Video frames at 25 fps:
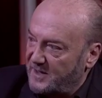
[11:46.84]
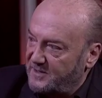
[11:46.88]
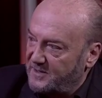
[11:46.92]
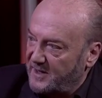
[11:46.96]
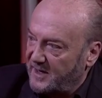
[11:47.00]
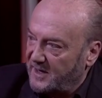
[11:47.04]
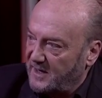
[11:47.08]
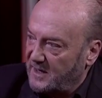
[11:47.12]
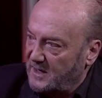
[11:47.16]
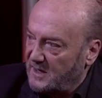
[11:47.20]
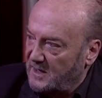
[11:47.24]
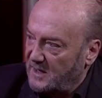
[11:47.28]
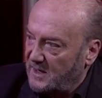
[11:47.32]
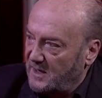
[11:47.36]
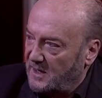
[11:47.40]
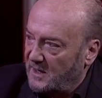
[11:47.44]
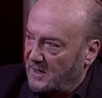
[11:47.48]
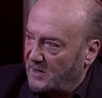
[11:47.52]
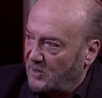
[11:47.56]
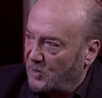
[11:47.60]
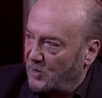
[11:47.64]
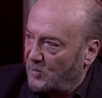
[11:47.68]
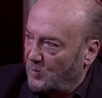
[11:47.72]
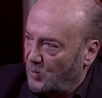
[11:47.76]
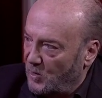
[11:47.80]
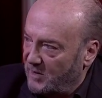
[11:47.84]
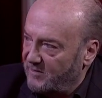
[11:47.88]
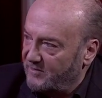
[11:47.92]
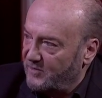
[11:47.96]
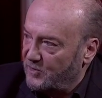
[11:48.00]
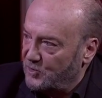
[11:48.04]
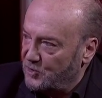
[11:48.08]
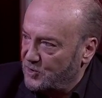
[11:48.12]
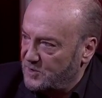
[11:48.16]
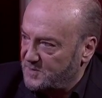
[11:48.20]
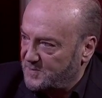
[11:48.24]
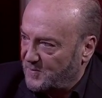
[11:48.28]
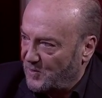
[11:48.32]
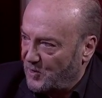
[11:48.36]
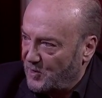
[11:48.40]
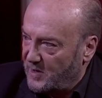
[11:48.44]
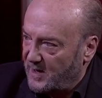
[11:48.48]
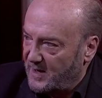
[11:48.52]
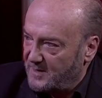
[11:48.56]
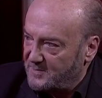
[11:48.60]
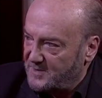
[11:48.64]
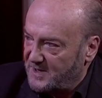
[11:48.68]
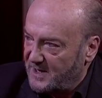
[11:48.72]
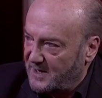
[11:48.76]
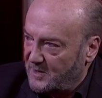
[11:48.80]
I think, on one of the news
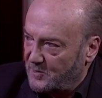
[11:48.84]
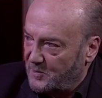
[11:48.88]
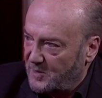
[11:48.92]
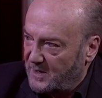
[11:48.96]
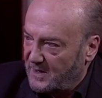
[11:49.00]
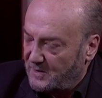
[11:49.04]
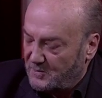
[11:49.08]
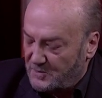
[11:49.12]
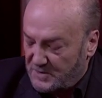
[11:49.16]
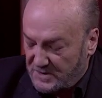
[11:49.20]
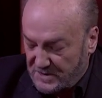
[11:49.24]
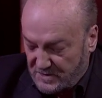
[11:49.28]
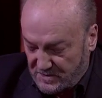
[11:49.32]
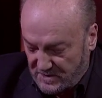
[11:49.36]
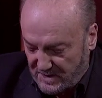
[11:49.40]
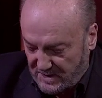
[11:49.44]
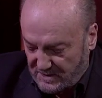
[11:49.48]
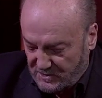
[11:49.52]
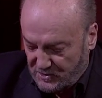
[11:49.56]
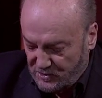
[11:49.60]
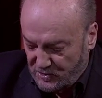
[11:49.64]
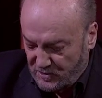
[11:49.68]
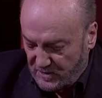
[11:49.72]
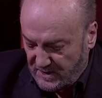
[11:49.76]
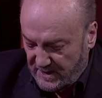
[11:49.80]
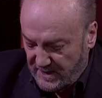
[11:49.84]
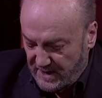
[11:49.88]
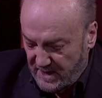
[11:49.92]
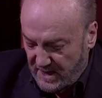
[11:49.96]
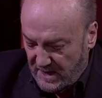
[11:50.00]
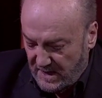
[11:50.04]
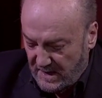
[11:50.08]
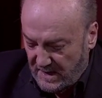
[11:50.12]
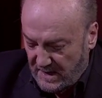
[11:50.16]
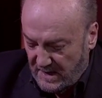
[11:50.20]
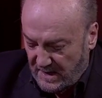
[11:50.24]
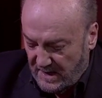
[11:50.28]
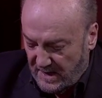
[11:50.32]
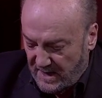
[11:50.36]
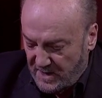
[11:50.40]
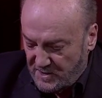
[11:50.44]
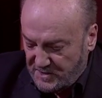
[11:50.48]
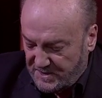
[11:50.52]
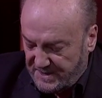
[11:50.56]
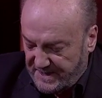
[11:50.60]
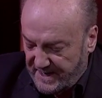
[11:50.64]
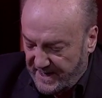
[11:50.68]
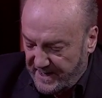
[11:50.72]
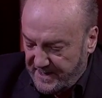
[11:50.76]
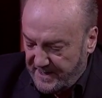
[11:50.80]
programs anyway. It was truly
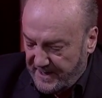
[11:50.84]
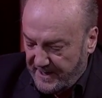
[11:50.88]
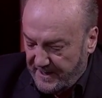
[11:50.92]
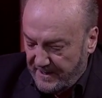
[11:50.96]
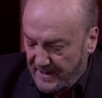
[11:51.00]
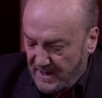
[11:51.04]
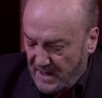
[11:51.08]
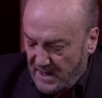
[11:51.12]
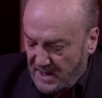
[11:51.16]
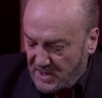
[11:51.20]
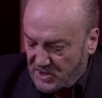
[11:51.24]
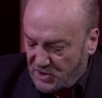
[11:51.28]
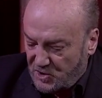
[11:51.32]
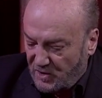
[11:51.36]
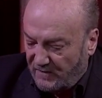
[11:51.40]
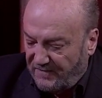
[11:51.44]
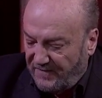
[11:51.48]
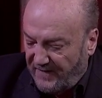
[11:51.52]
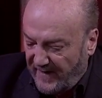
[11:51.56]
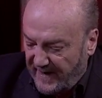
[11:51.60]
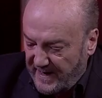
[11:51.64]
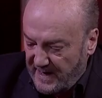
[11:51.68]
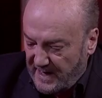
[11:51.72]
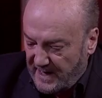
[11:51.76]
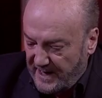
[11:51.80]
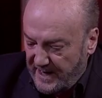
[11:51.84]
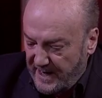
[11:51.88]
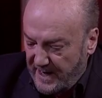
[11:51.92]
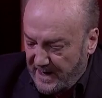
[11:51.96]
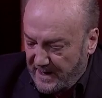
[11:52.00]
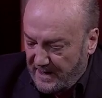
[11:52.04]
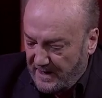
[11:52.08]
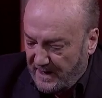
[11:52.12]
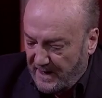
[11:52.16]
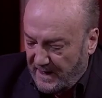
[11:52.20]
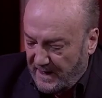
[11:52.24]
outstanding. So finally,